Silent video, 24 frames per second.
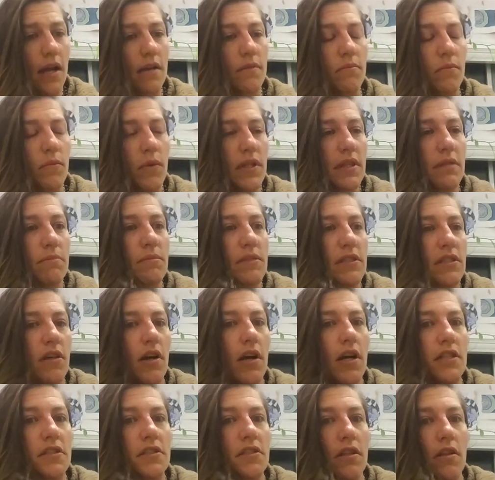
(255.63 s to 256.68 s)
With
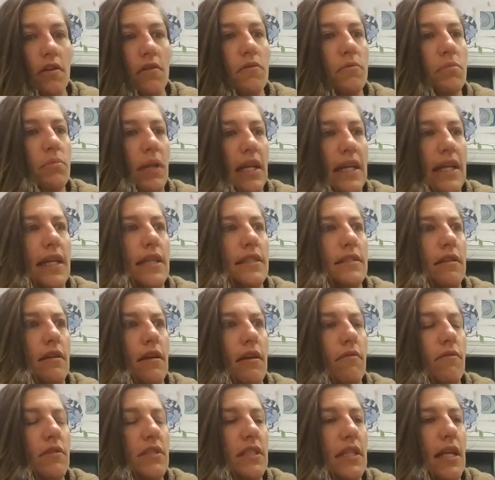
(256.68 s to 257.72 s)
massage, though, like I
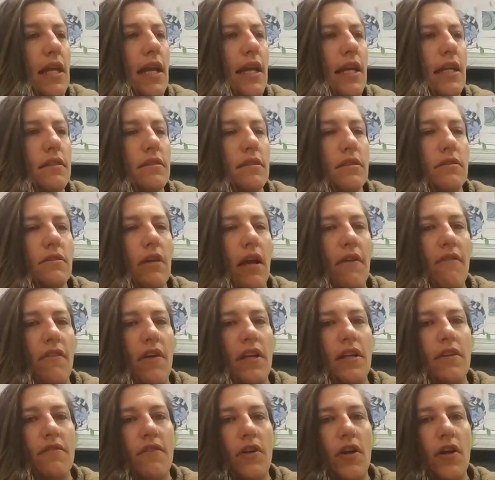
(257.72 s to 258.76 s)
was saying, I
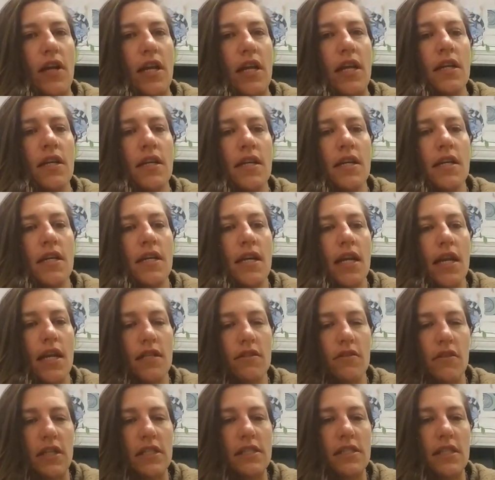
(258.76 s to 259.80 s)
find it very
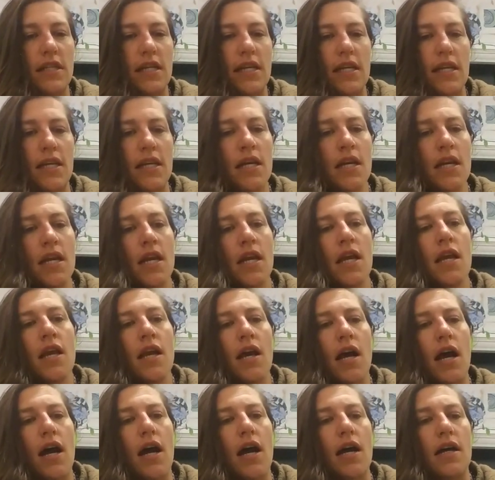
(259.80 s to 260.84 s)
interesting.
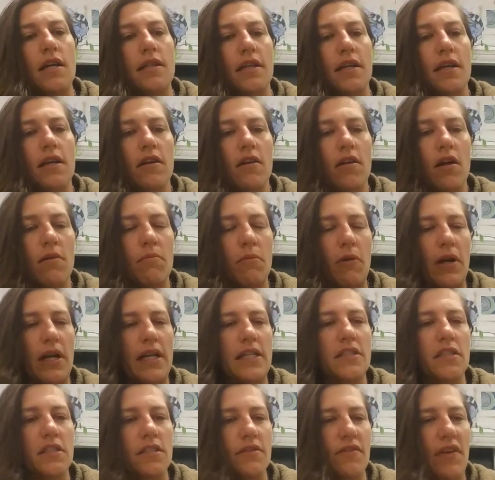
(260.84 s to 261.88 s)
The
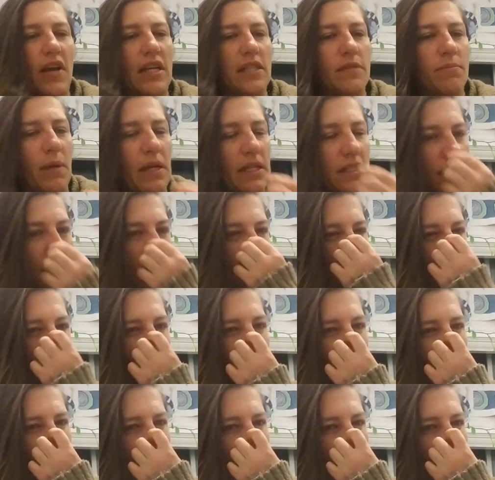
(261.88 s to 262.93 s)
conglomerations of aspects that are
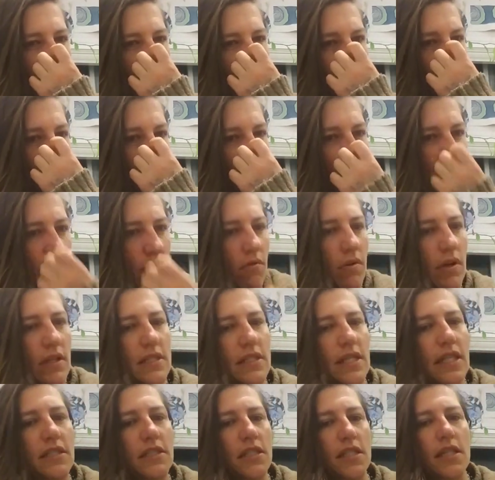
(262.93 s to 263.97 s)
coming together. And one
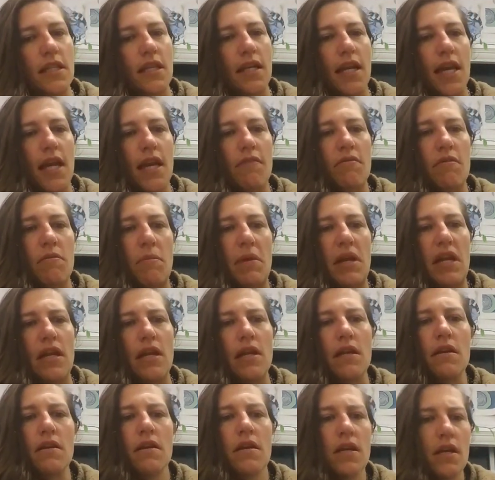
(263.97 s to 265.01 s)
teaching that came to
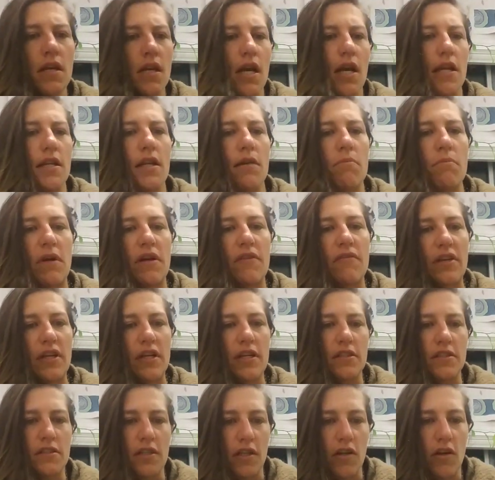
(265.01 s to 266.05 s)
me a number of
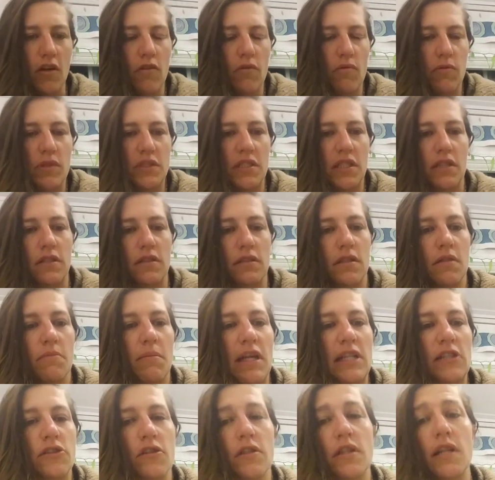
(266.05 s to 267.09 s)
years ago was to
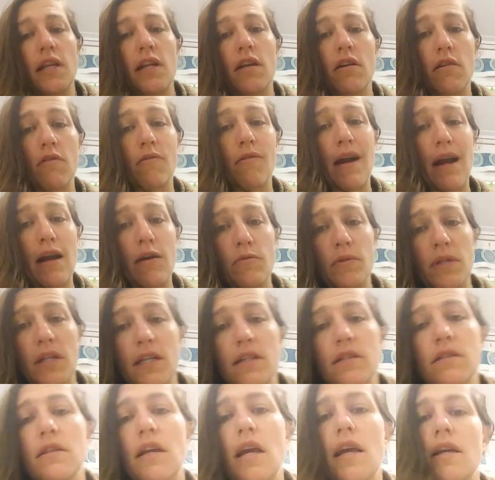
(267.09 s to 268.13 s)
make sure that you're
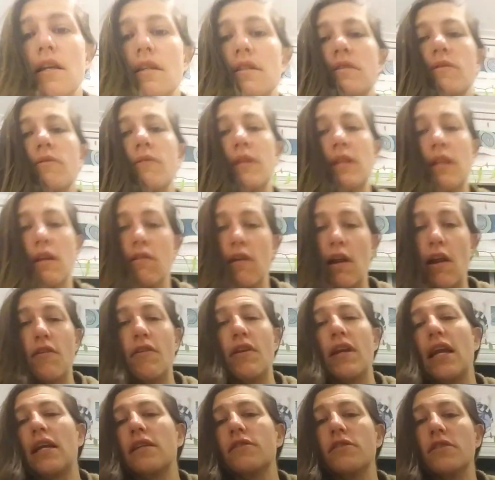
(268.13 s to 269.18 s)
grounded and doing the
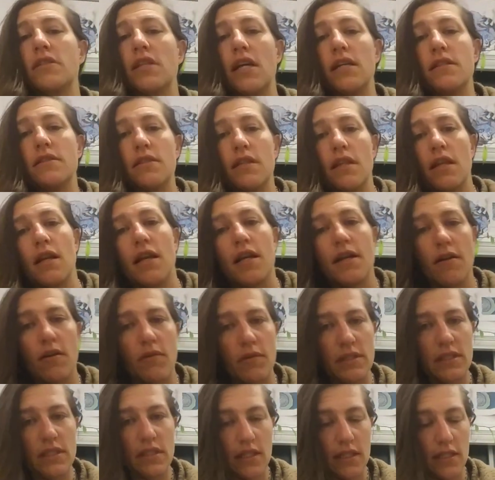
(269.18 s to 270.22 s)
grounding exercise that I
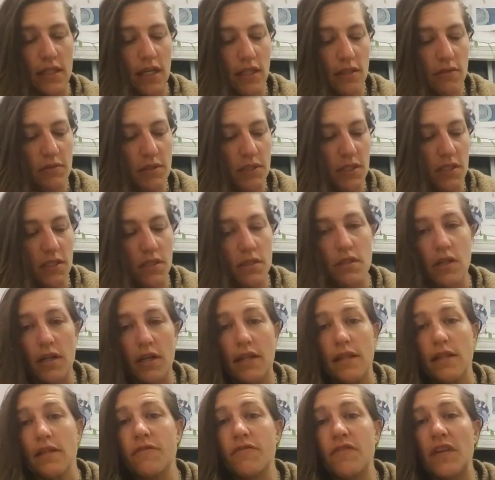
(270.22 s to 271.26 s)
always conduct, which is
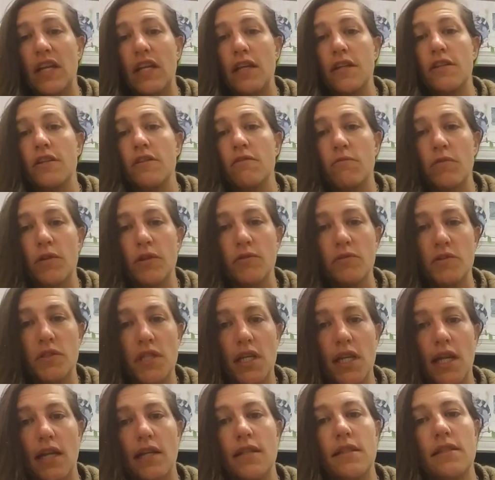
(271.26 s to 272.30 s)
turning the feet into roots,
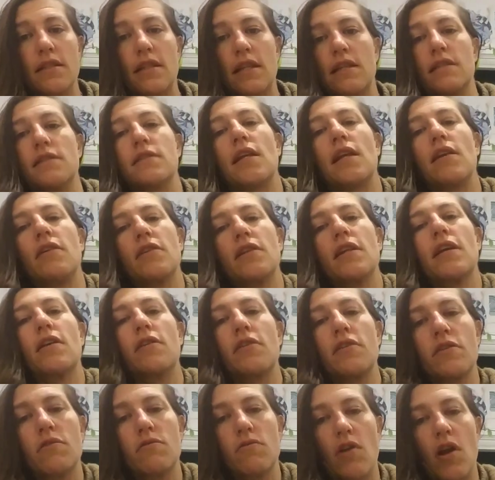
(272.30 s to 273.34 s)
connecting to the center of the
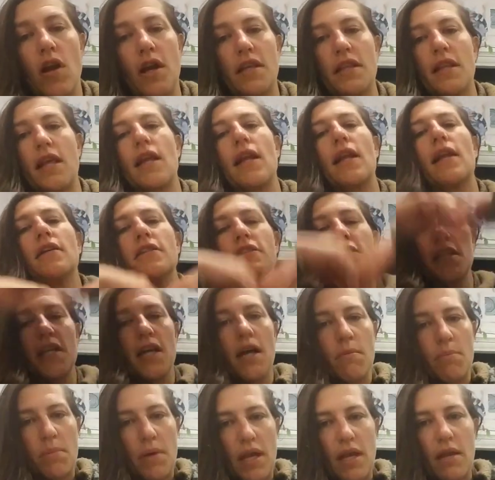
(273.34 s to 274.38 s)
earth, drawing that energy
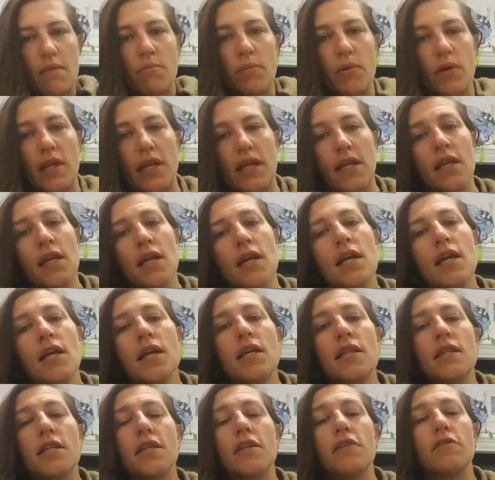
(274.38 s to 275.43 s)
up, and putting
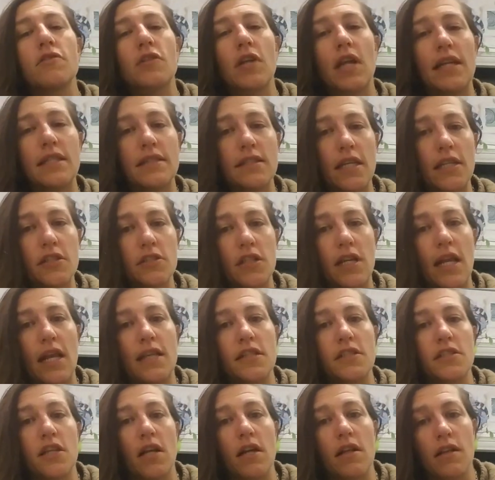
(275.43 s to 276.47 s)
the neutralization
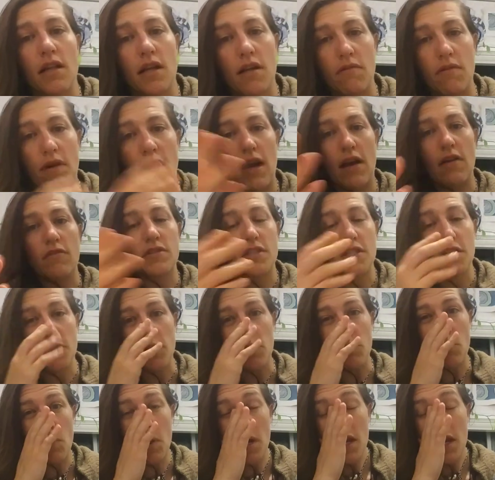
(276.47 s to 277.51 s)
eggshell around you